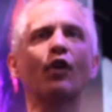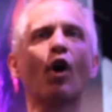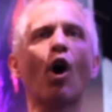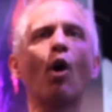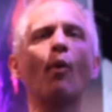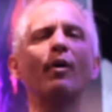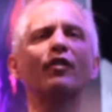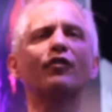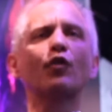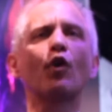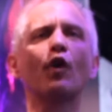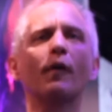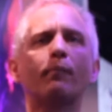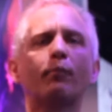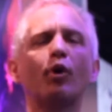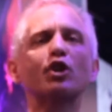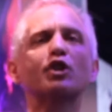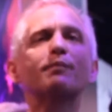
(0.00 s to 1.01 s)
is to always
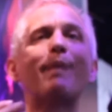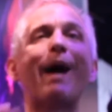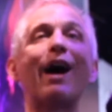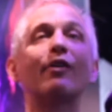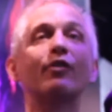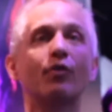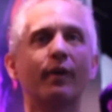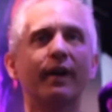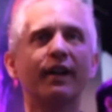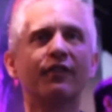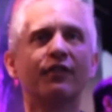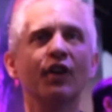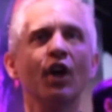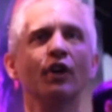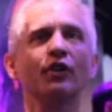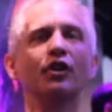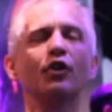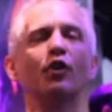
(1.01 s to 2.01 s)
sort of push boundaries,
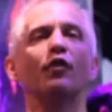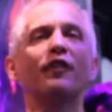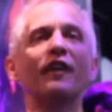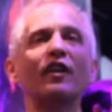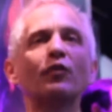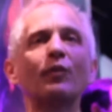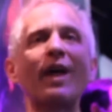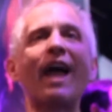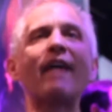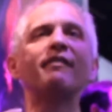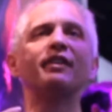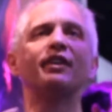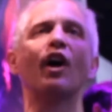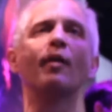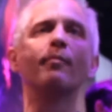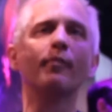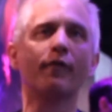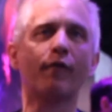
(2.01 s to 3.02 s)
to do things we
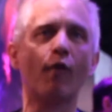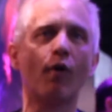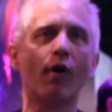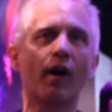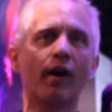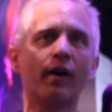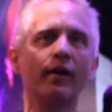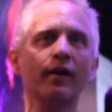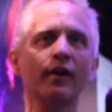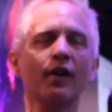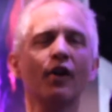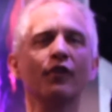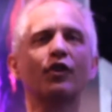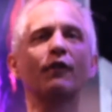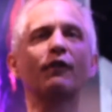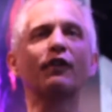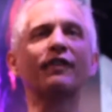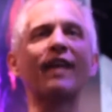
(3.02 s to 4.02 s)
haven't done before.
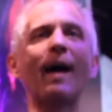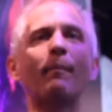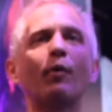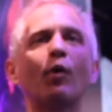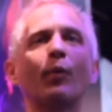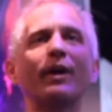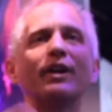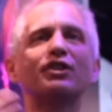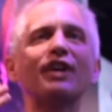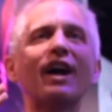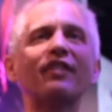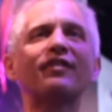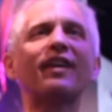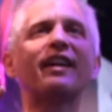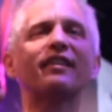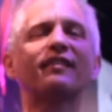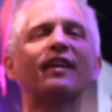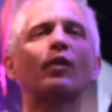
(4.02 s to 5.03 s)
So, for example, we
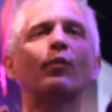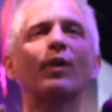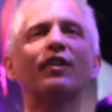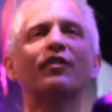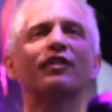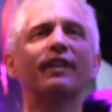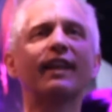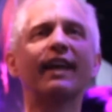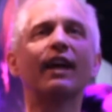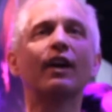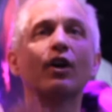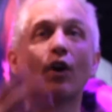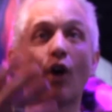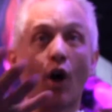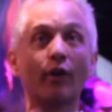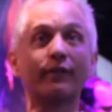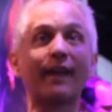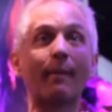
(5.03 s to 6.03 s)
just had a set recently
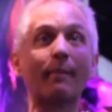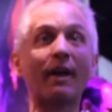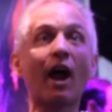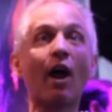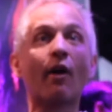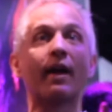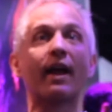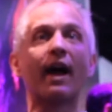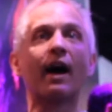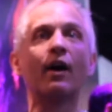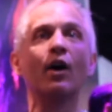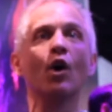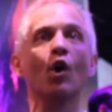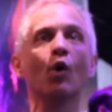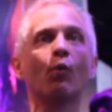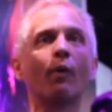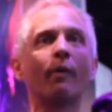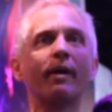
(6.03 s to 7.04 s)
called Dominaria
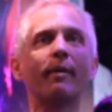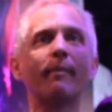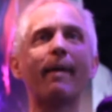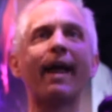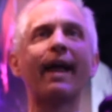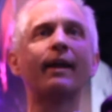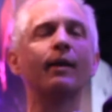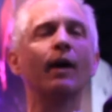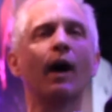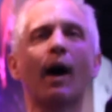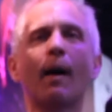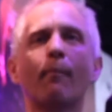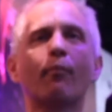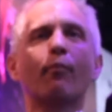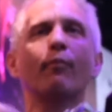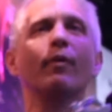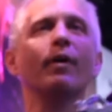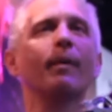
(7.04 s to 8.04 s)
where we made
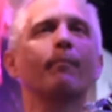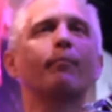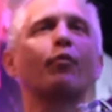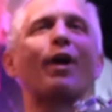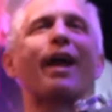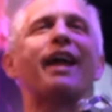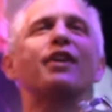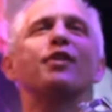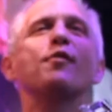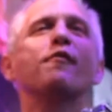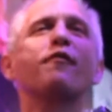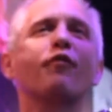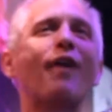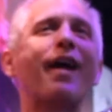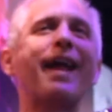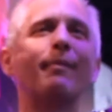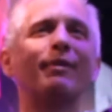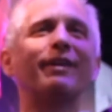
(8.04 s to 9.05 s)
a brand new
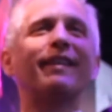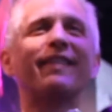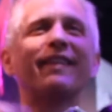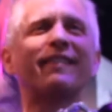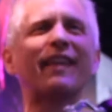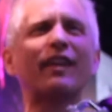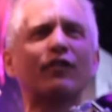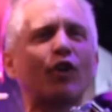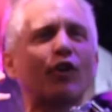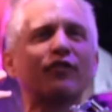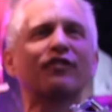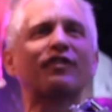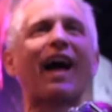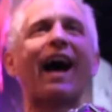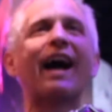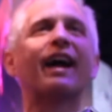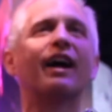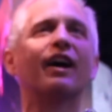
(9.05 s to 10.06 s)
frame. We did these things called
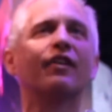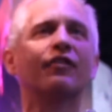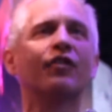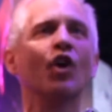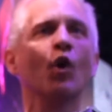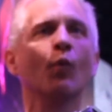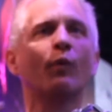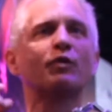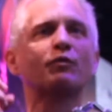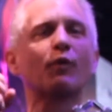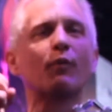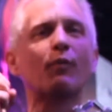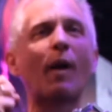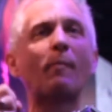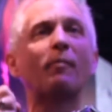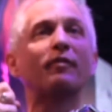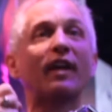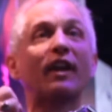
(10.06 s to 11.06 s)
sagas, which were
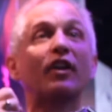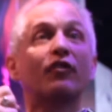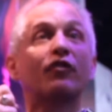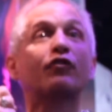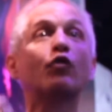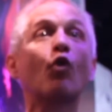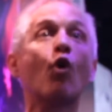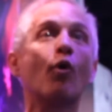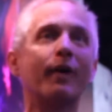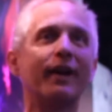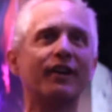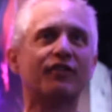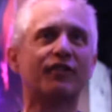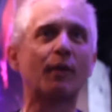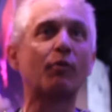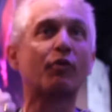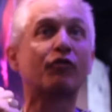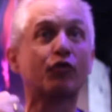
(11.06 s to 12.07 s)
represented
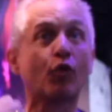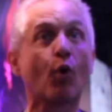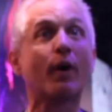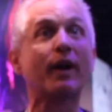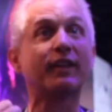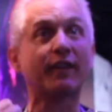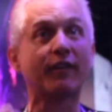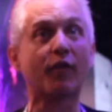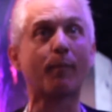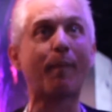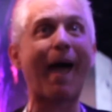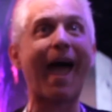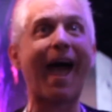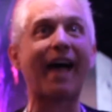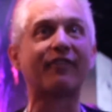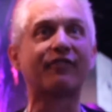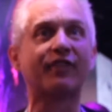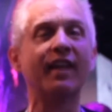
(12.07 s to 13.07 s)
stories. They were stories of the
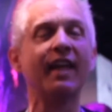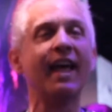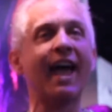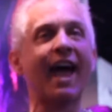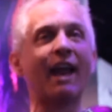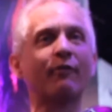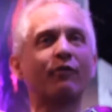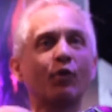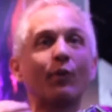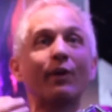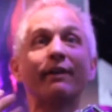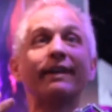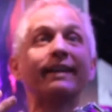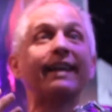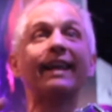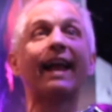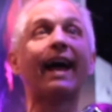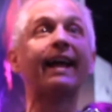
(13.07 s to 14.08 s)
past. And it was a
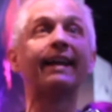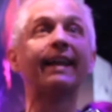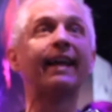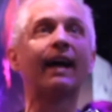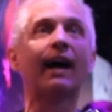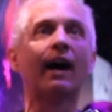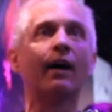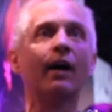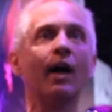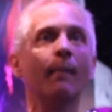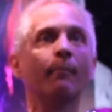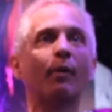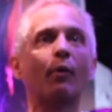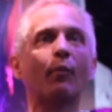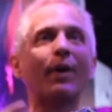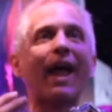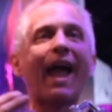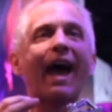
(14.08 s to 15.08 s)
really neat idea,
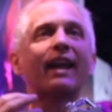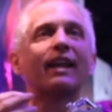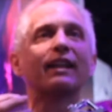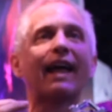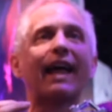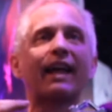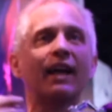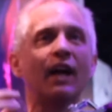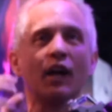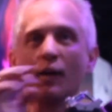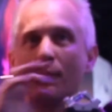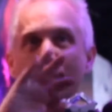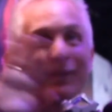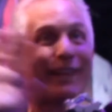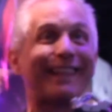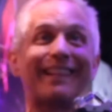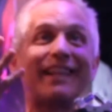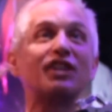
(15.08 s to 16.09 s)
but we had to
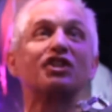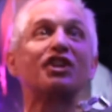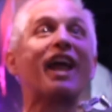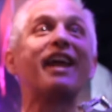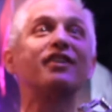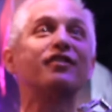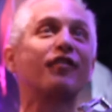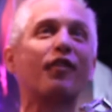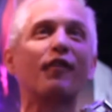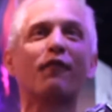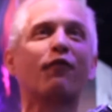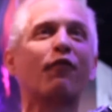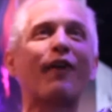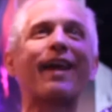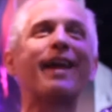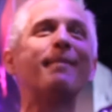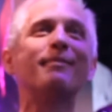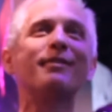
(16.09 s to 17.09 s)
completely change the
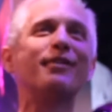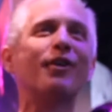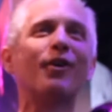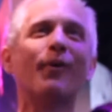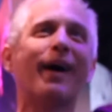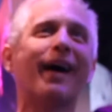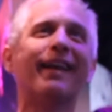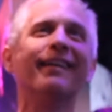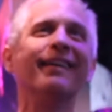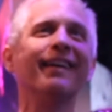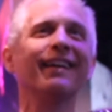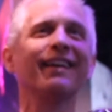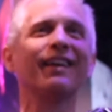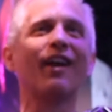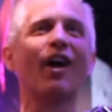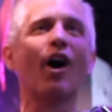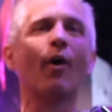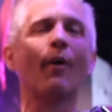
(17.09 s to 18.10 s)
frame to do it.
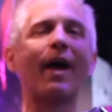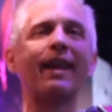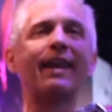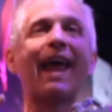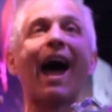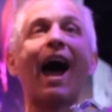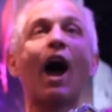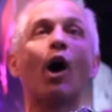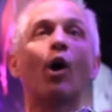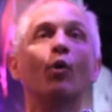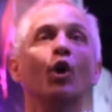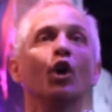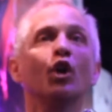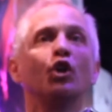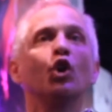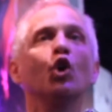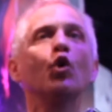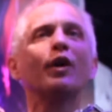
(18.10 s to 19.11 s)
You know, and now
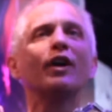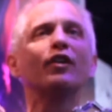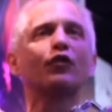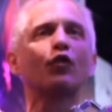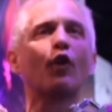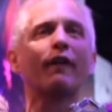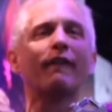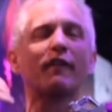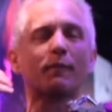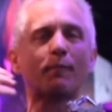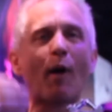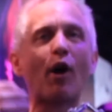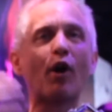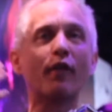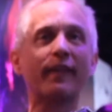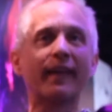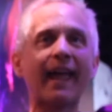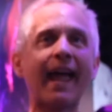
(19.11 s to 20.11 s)
you can sort of, as
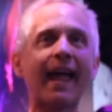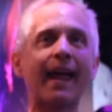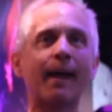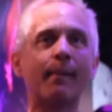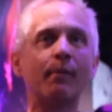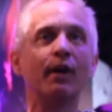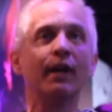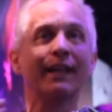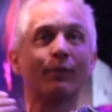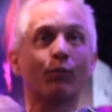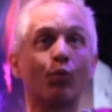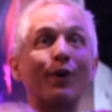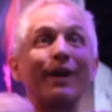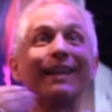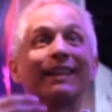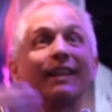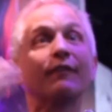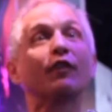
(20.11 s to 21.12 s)
part of the game,
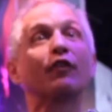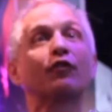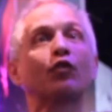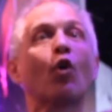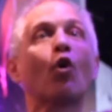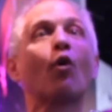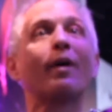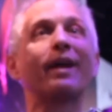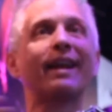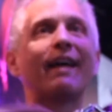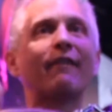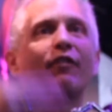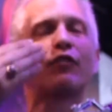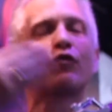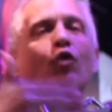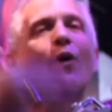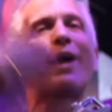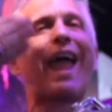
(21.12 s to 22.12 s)
relive a story and
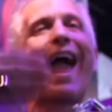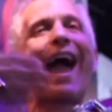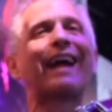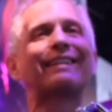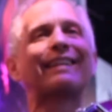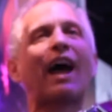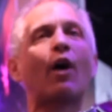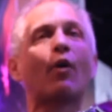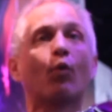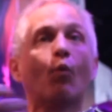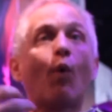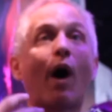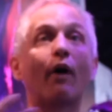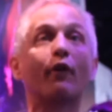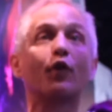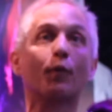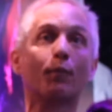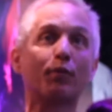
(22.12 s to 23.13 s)
have the story act out
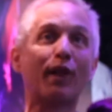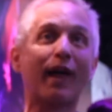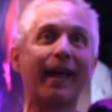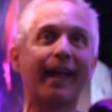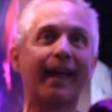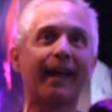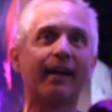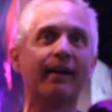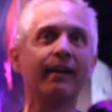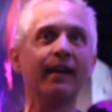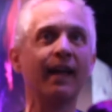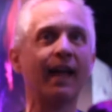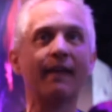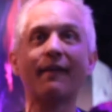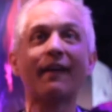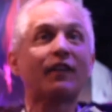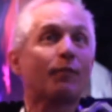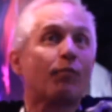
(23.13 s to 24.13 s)
while you're playing.
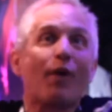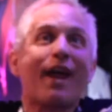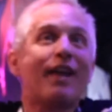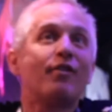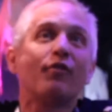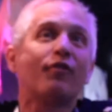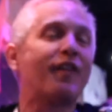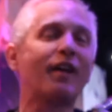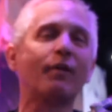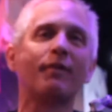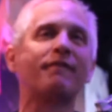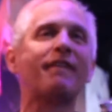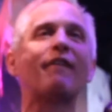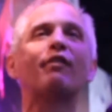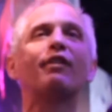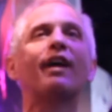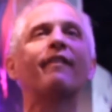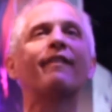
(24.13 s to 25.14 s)
And that's a brand new thing. We've
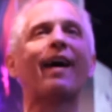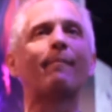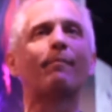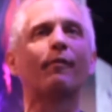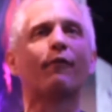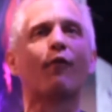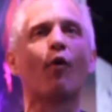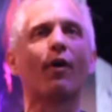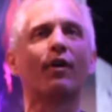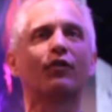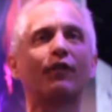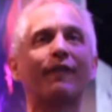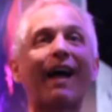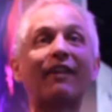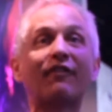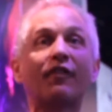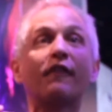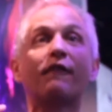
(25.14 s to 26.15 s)
never done that before. And so
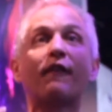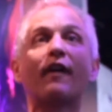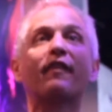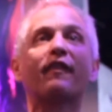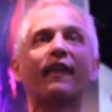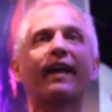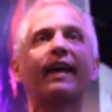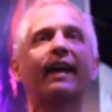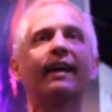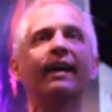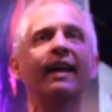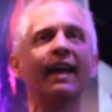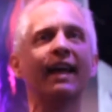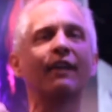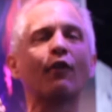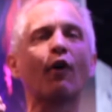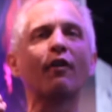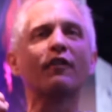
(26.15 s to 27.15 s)
that's the fun thing,
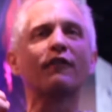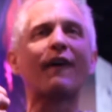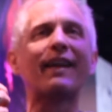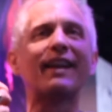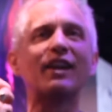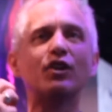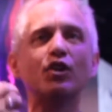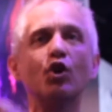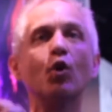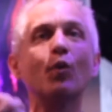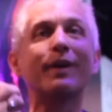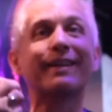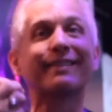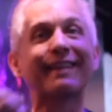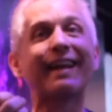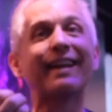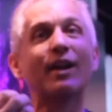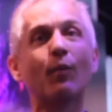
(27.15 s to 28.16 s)
is always finding new and
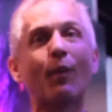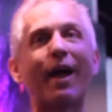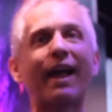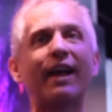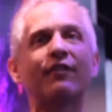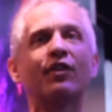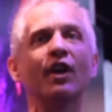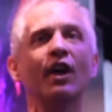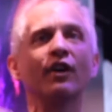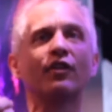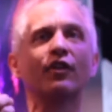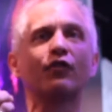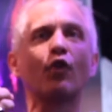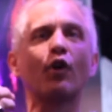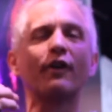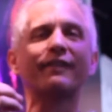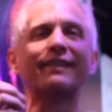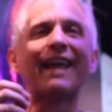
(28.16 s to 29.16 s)
exciting ways
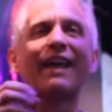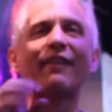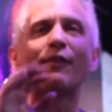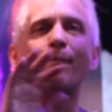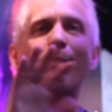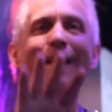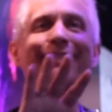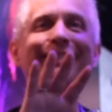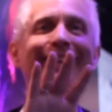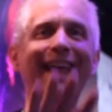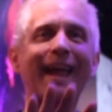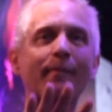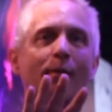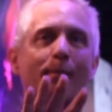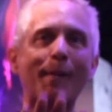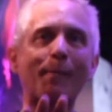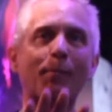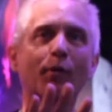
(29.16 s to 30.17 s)
to sort of take the basic
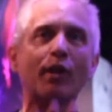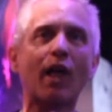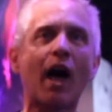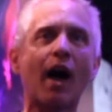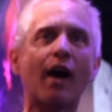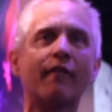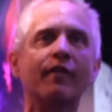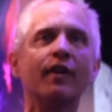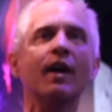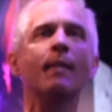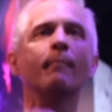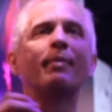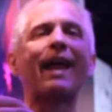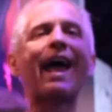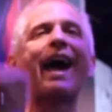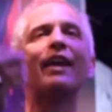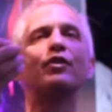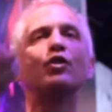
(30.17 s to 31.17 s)
game that people love,
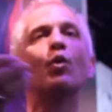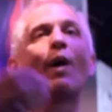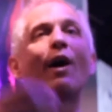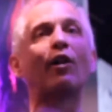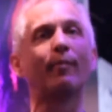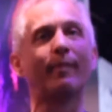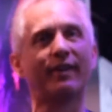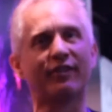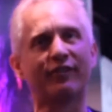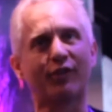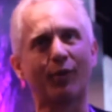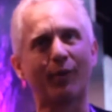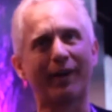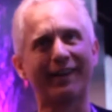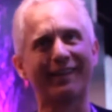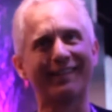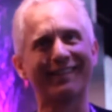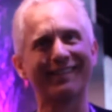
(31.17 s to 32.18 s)
but add new elements
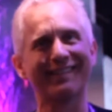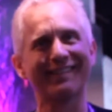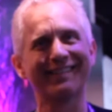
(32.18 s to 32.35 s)
to it.